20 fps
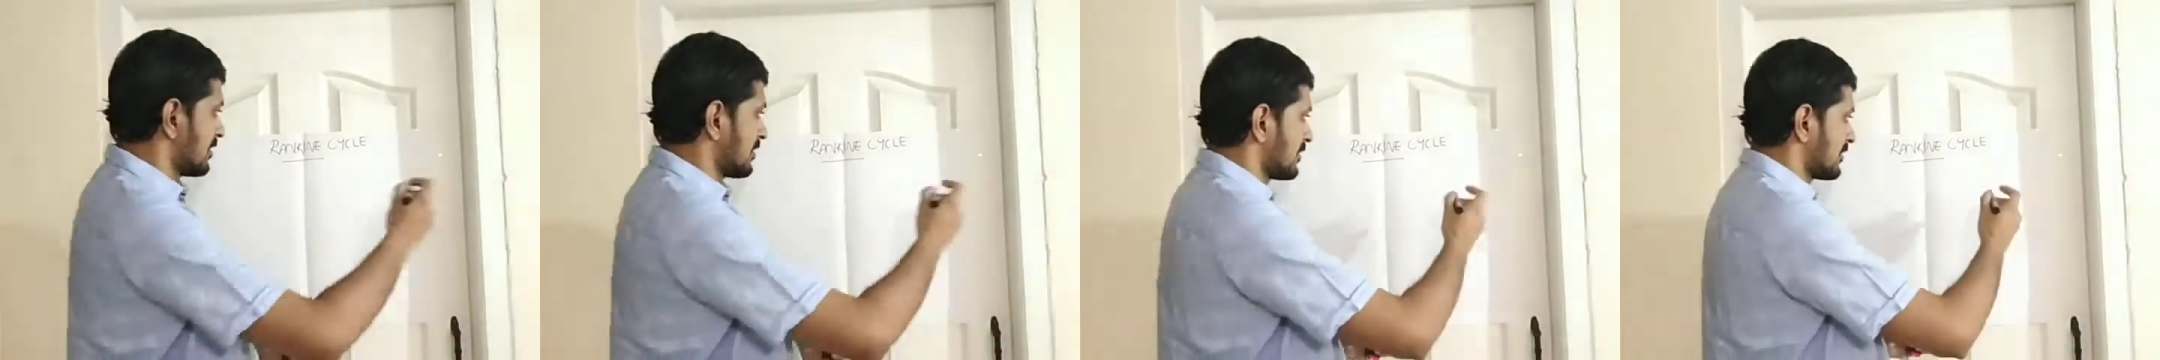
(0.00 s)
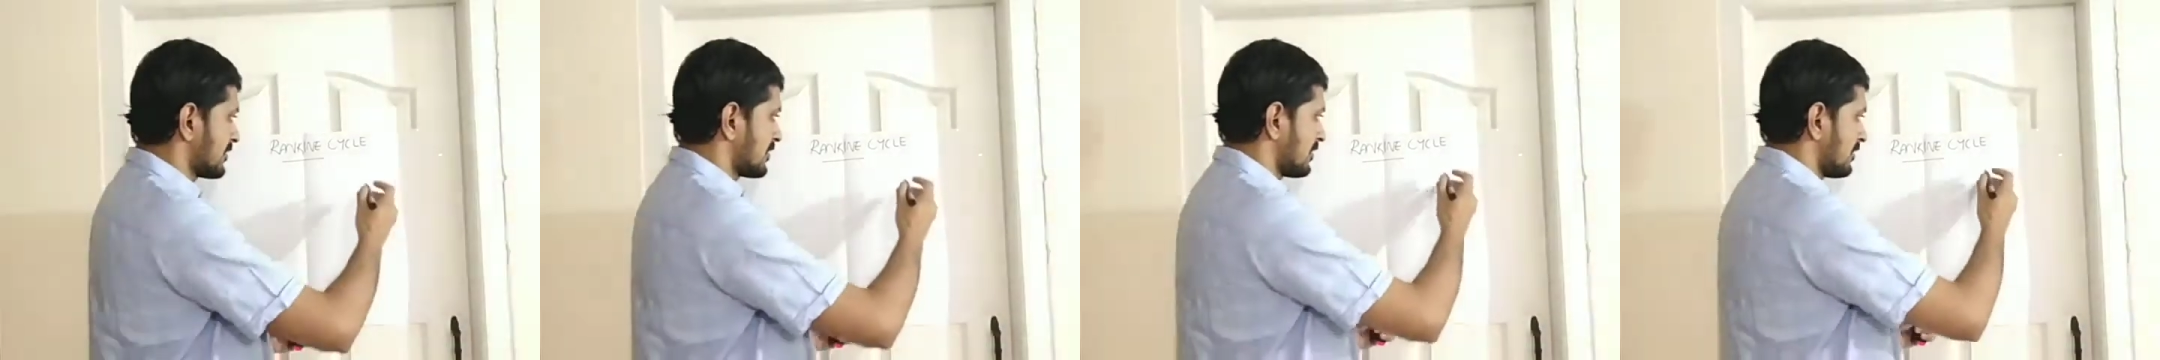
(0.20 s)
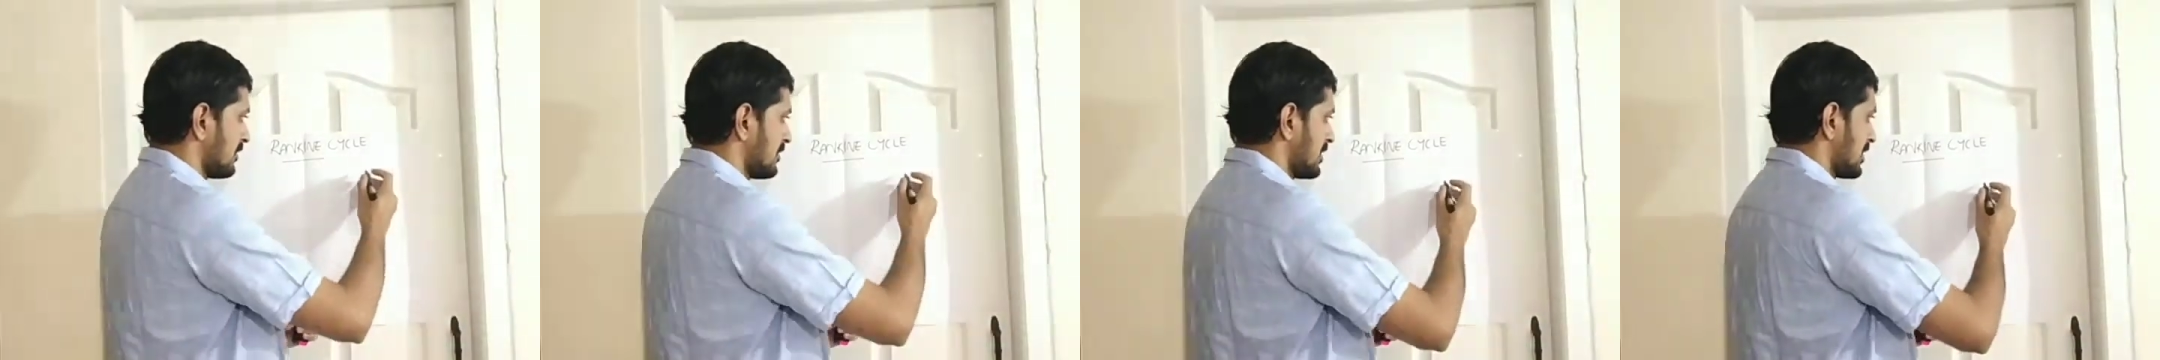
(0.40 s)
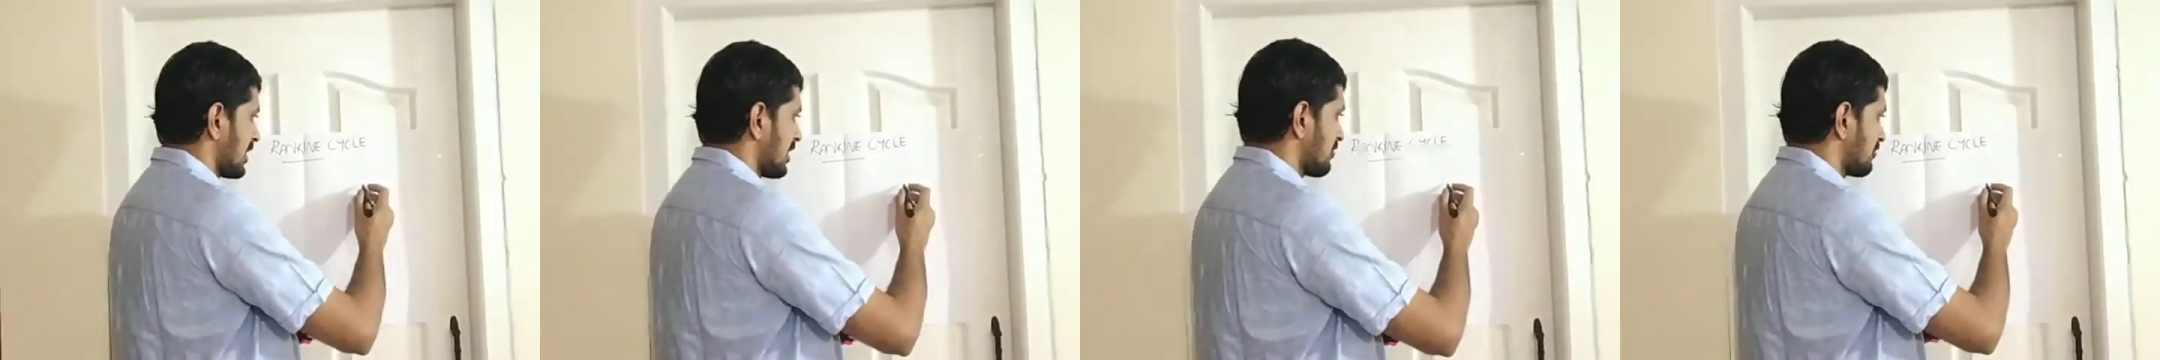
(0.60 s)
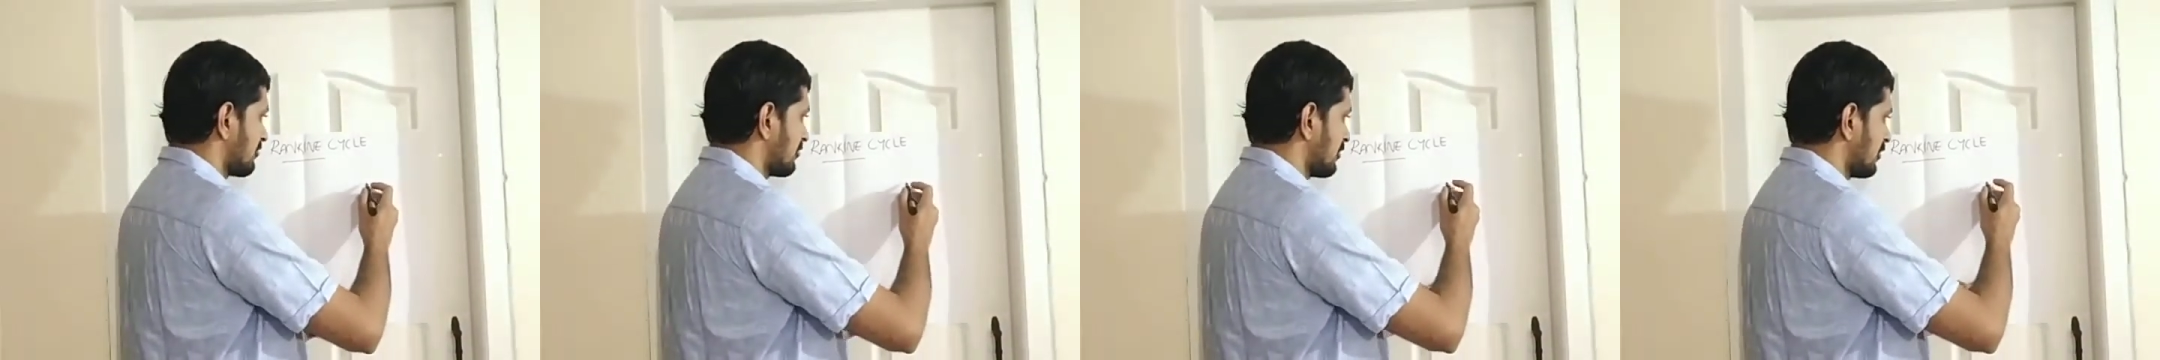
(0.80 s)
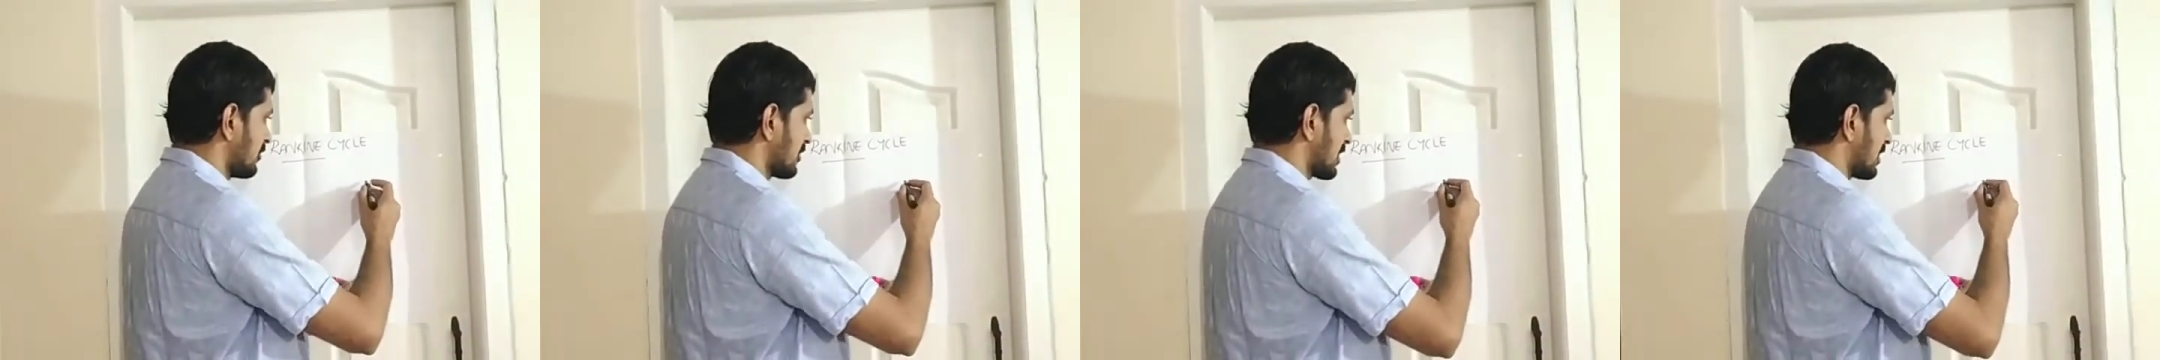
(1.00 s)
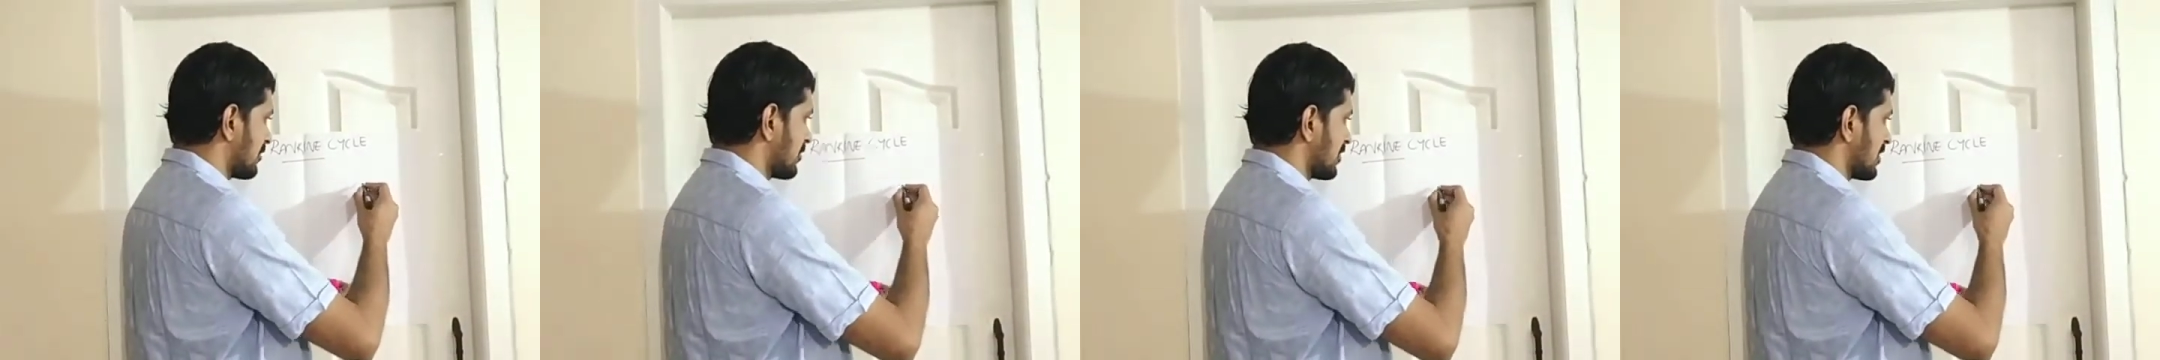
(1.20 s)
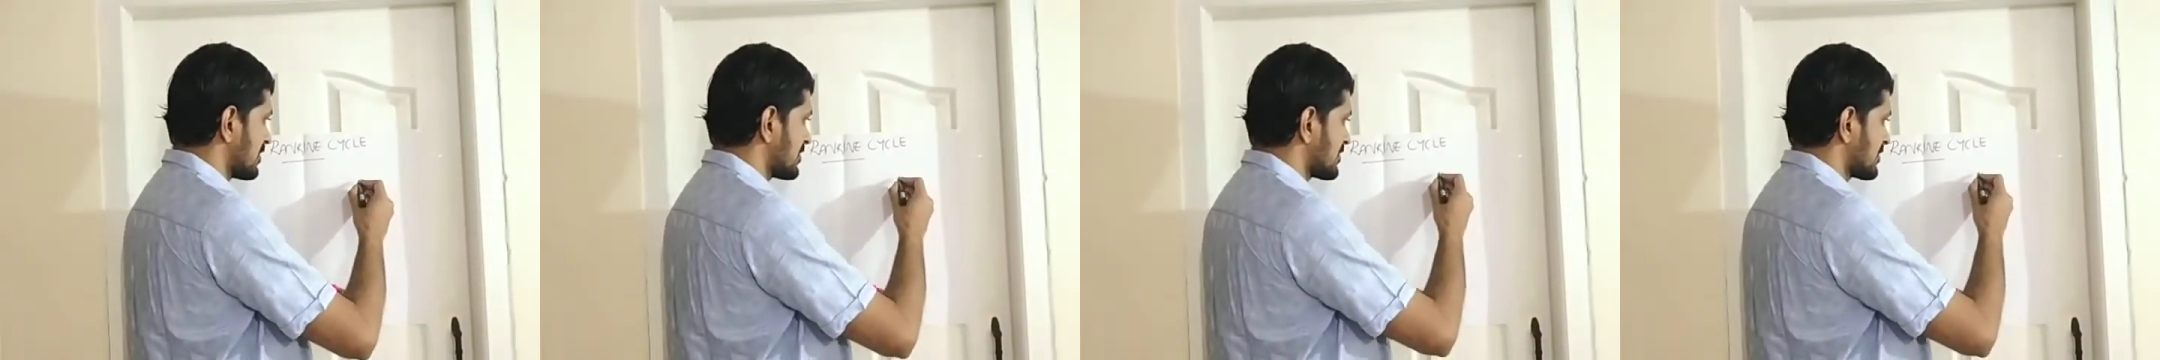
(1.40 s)
So there are four
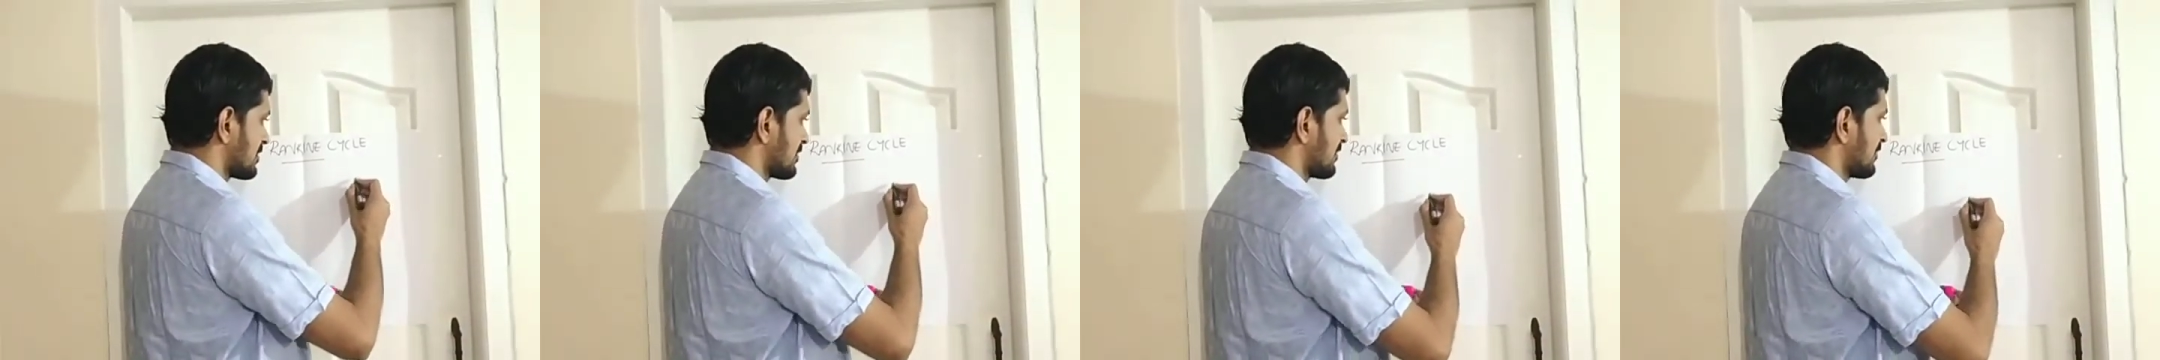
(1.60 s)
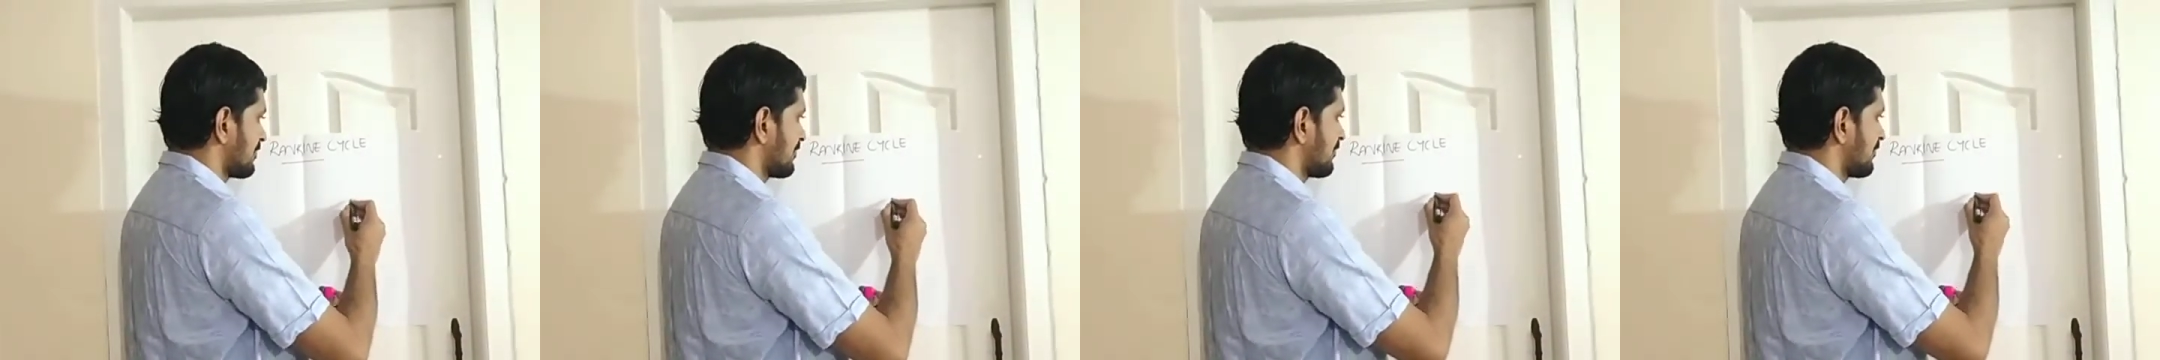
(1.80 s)
components: